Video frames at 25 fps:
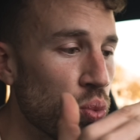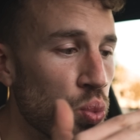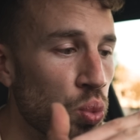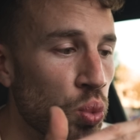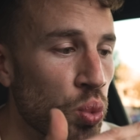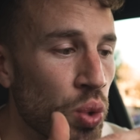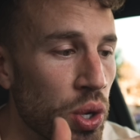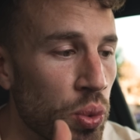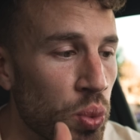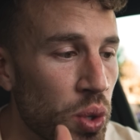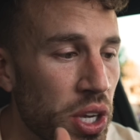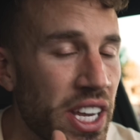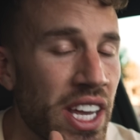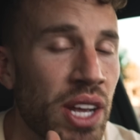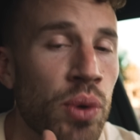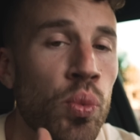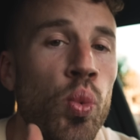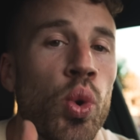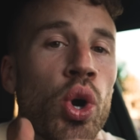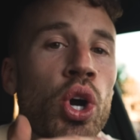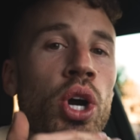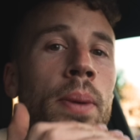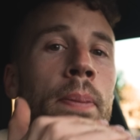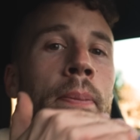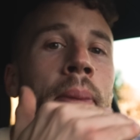we, we can
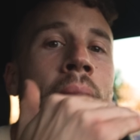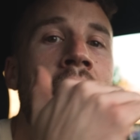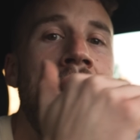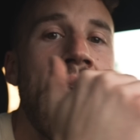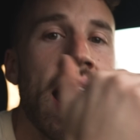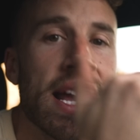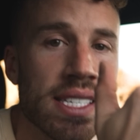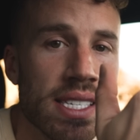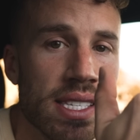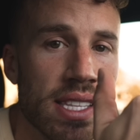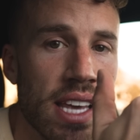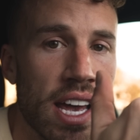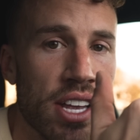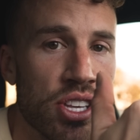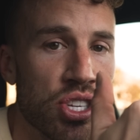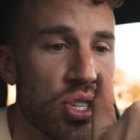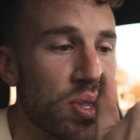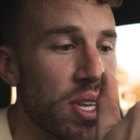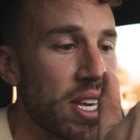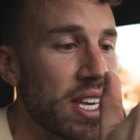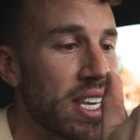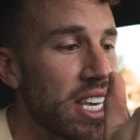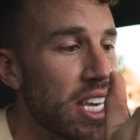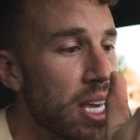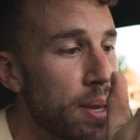work past that so
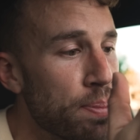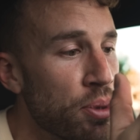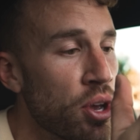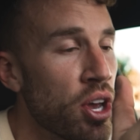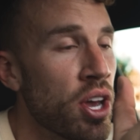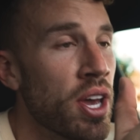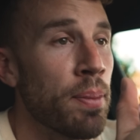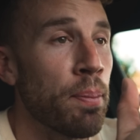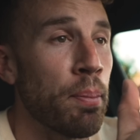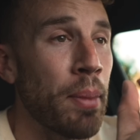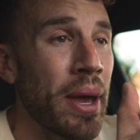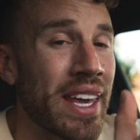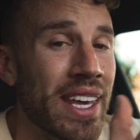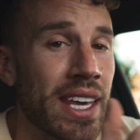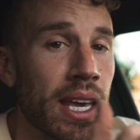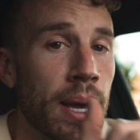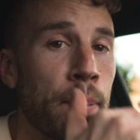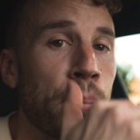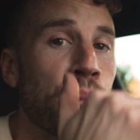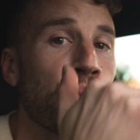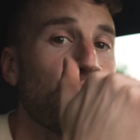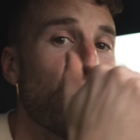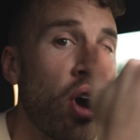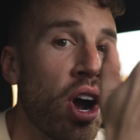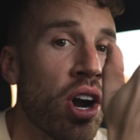they keep making
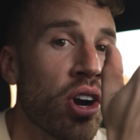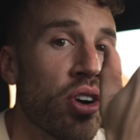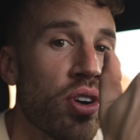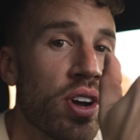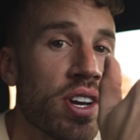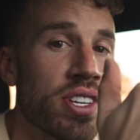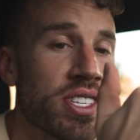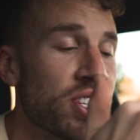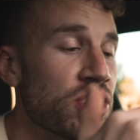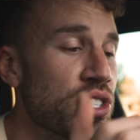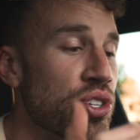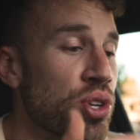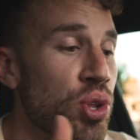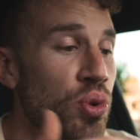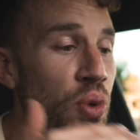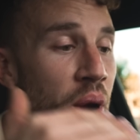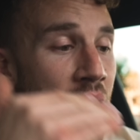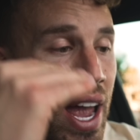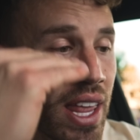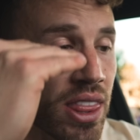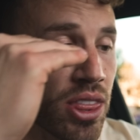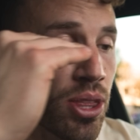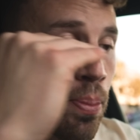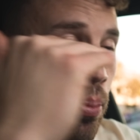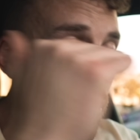progress until they're
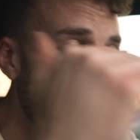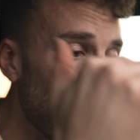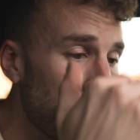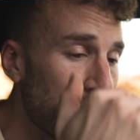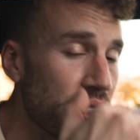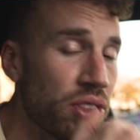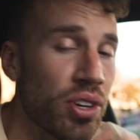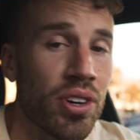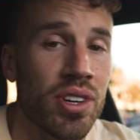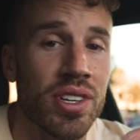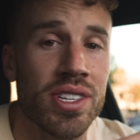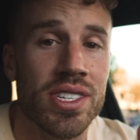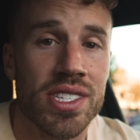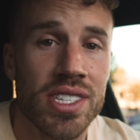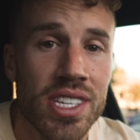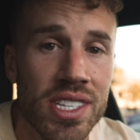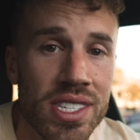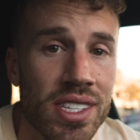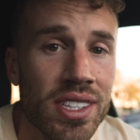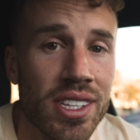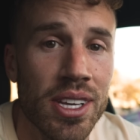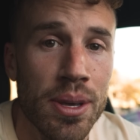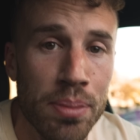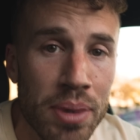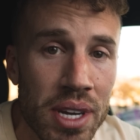at the point they're
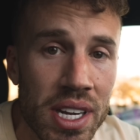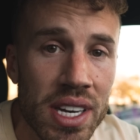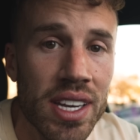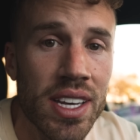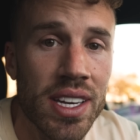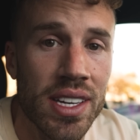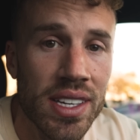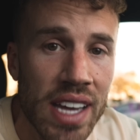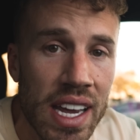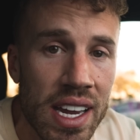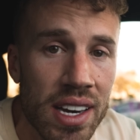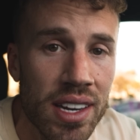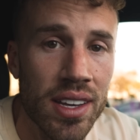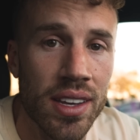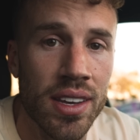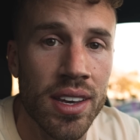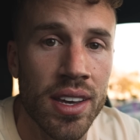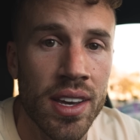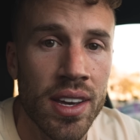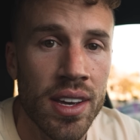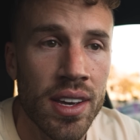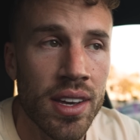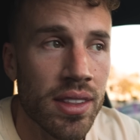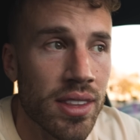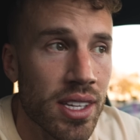consistently meeting and dating
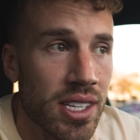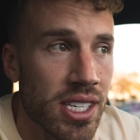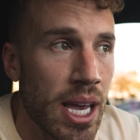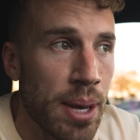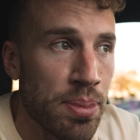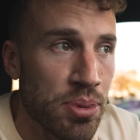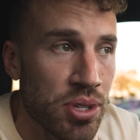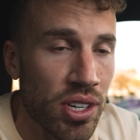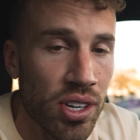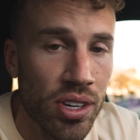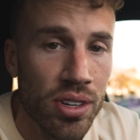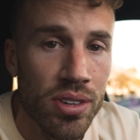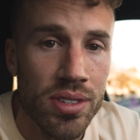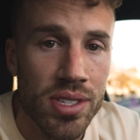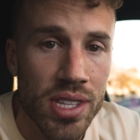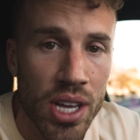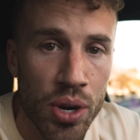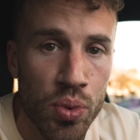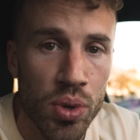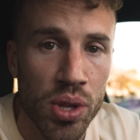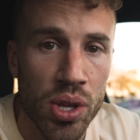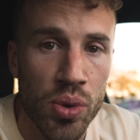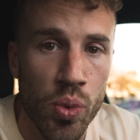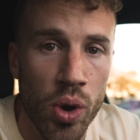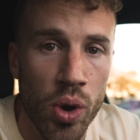the types of girls they really